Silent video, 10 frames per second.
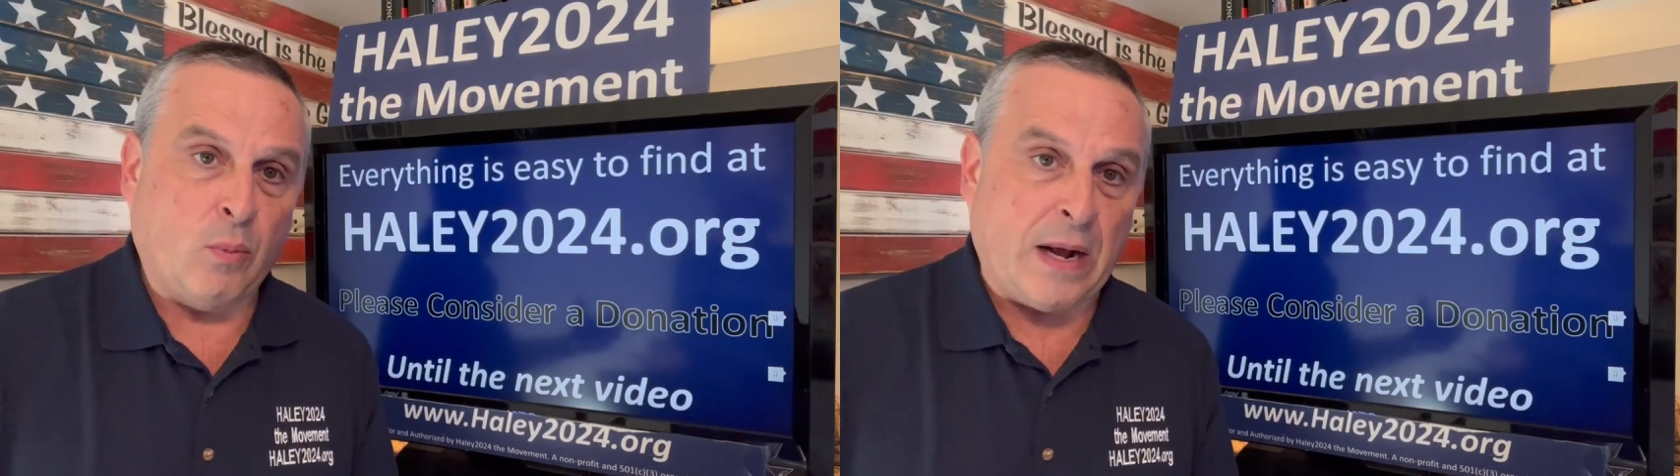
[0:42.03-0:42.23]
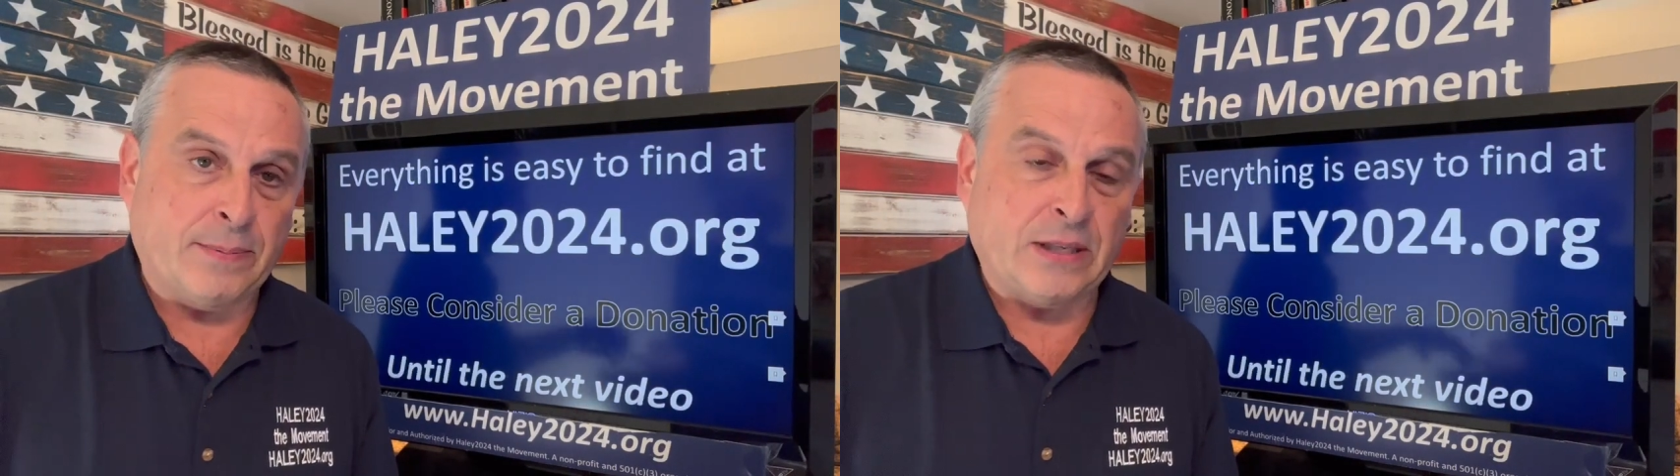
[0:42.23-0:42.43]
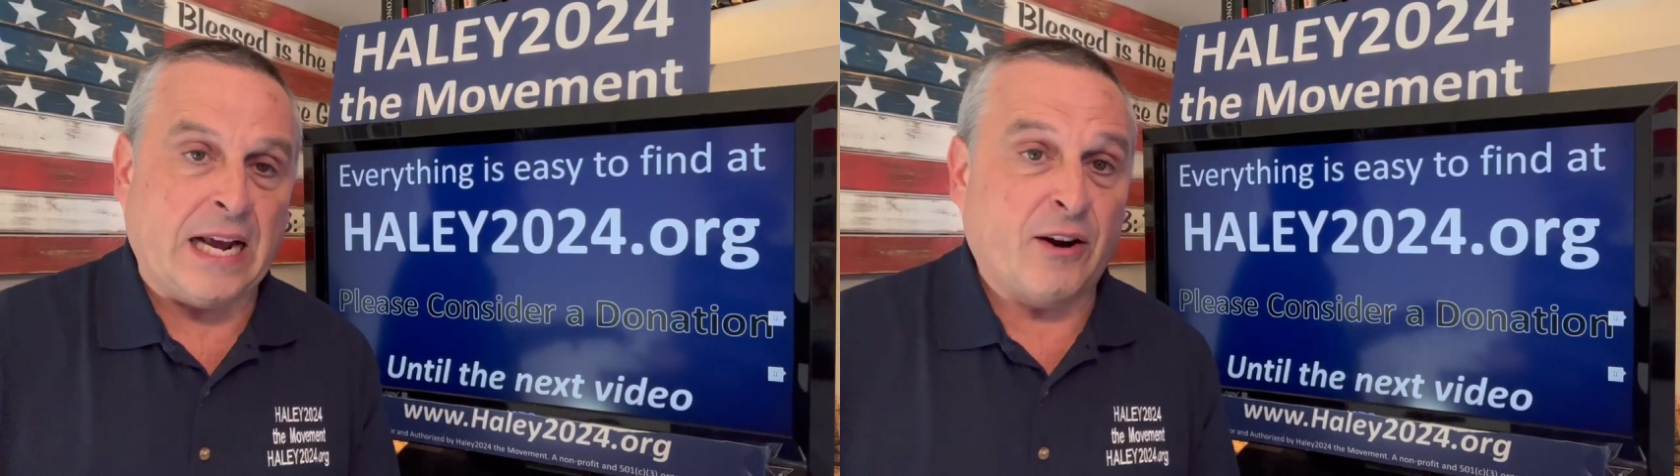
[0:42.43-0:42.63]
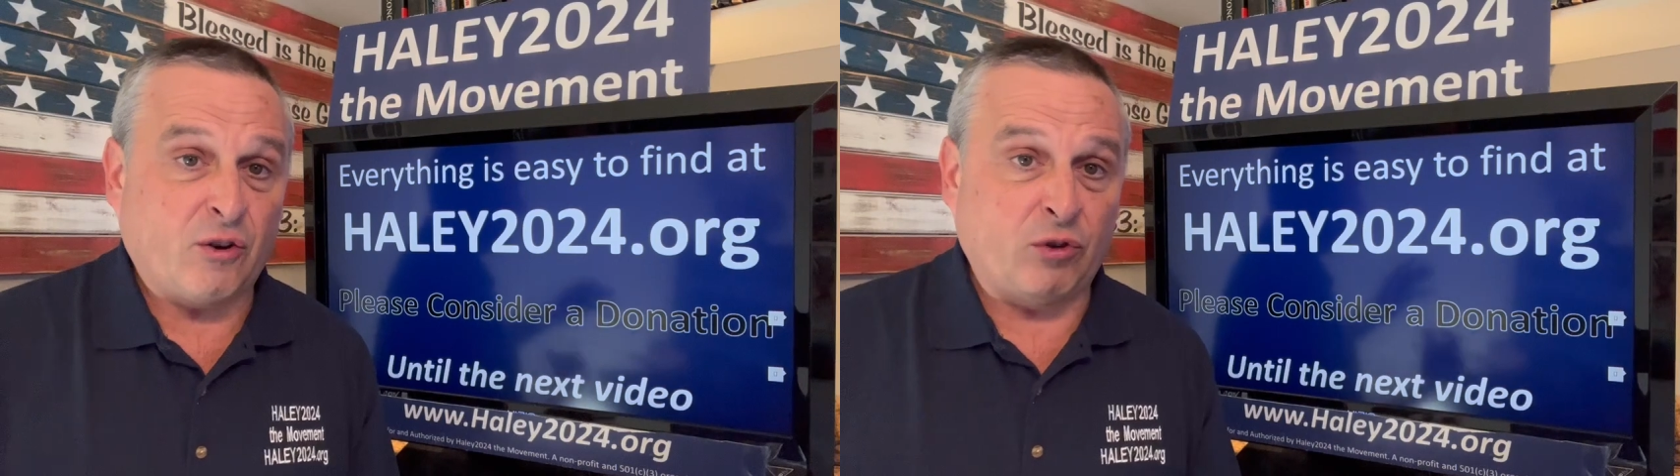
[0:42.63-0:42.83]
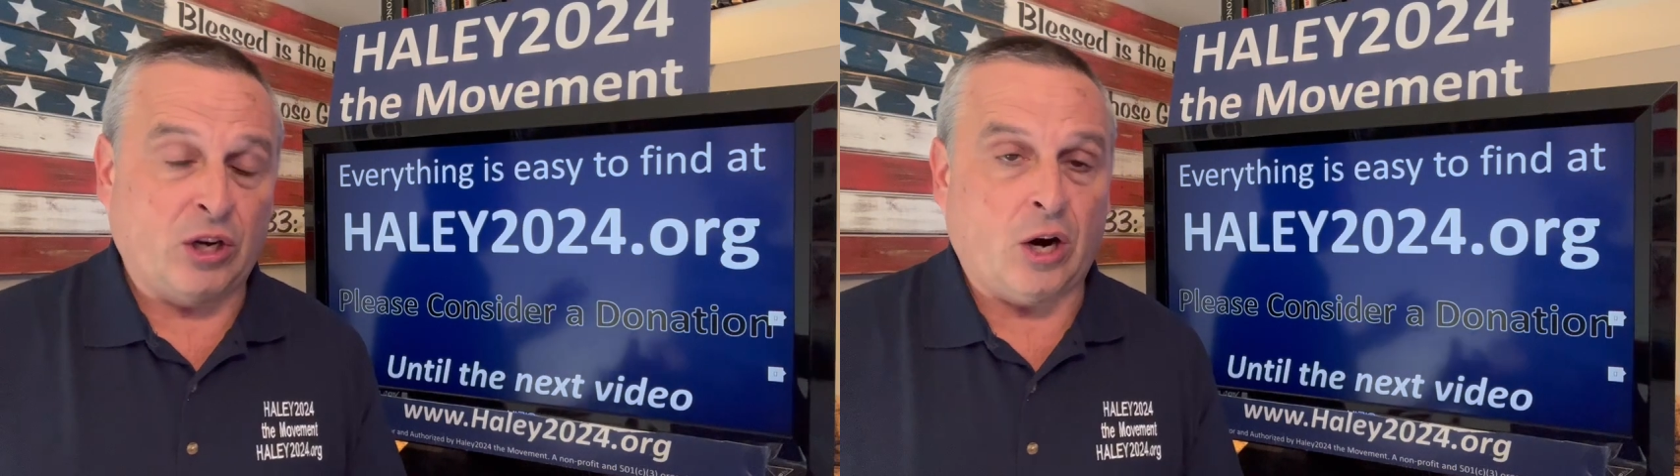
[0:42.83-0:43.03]
website
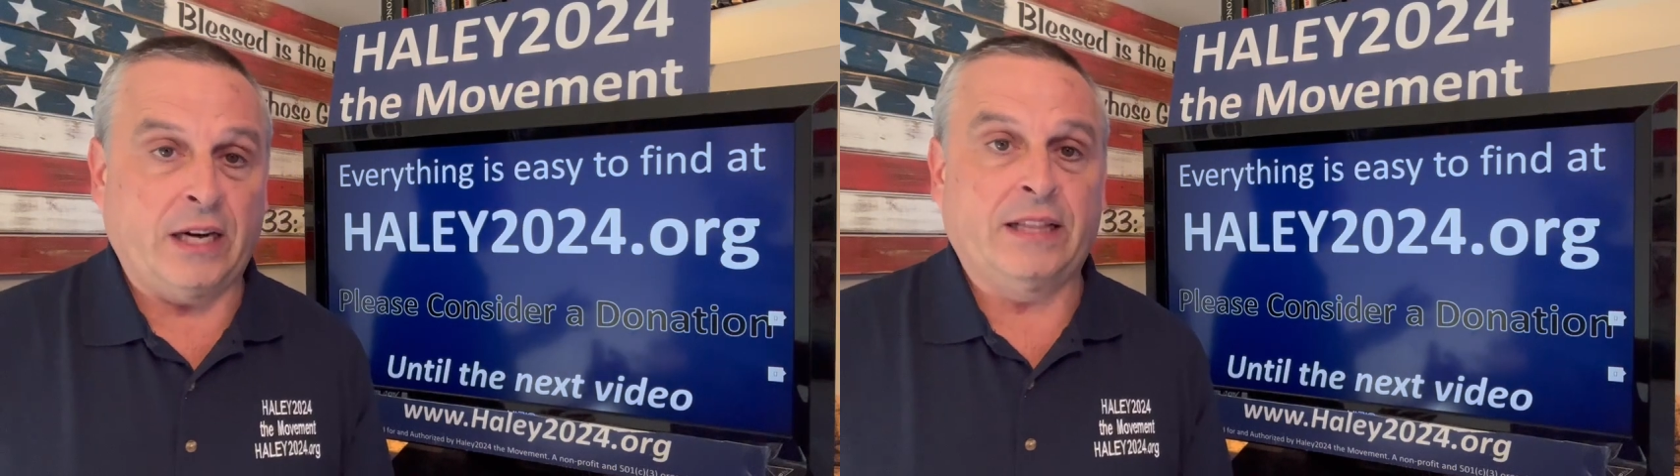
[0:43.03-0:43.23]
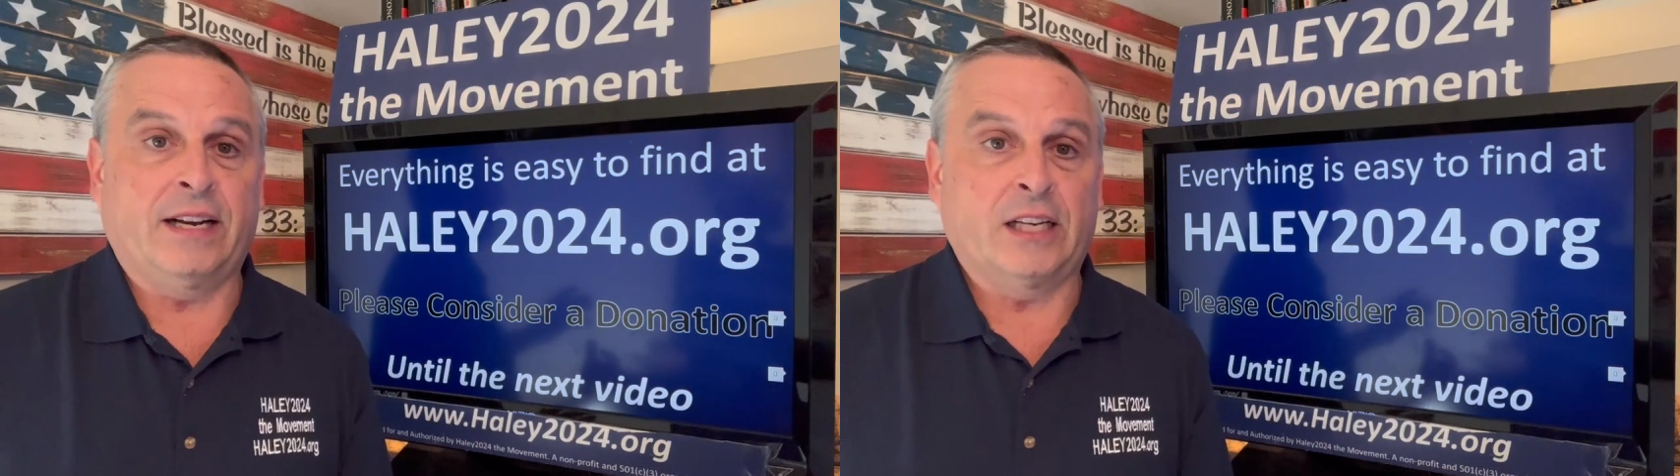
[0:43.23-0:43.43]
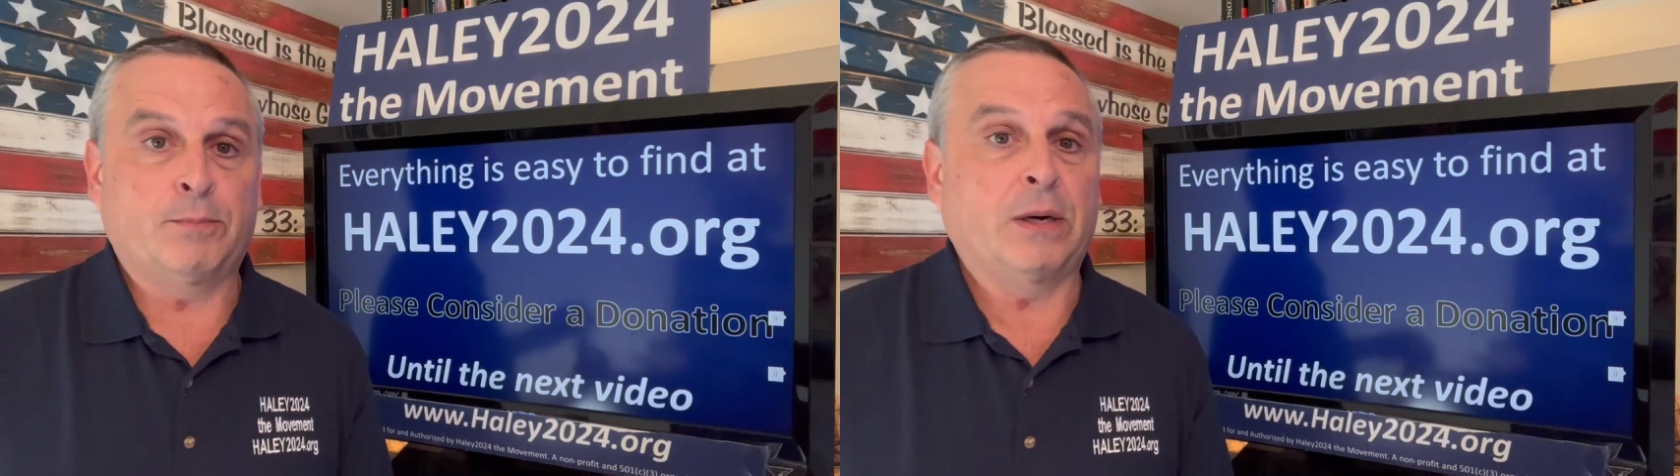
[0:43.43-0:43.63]
regarding this,